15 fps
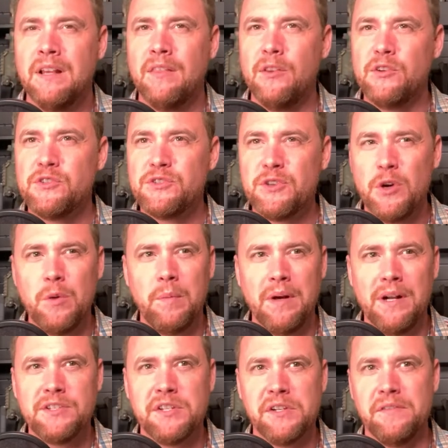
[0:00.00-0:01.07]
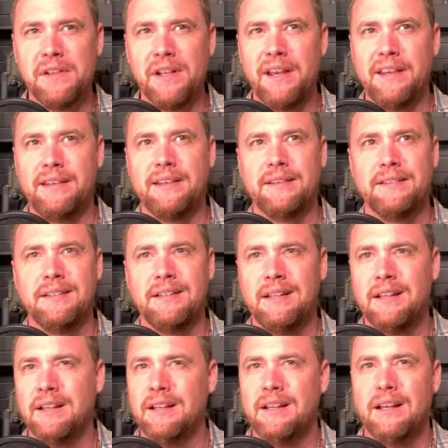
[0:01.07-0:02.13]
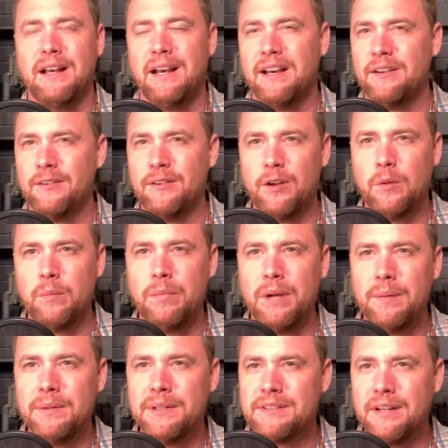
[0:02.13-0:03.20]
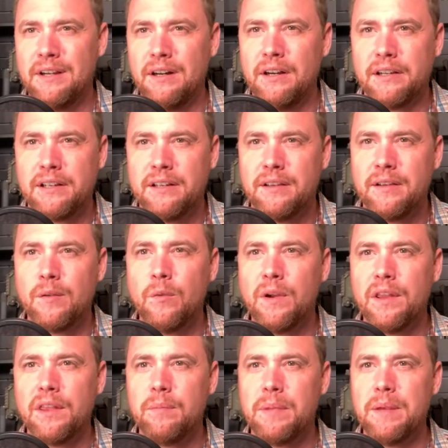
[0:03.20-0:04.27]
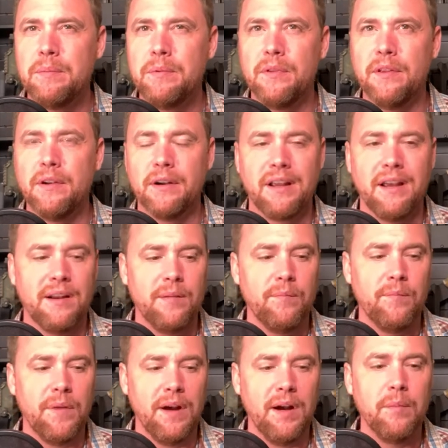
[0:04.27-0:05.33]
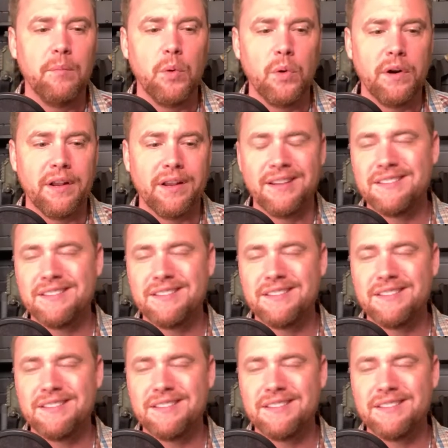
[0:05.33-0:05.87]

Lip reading: there's so much of like, I don't know, Bubba talk with people that are kind of onboarding.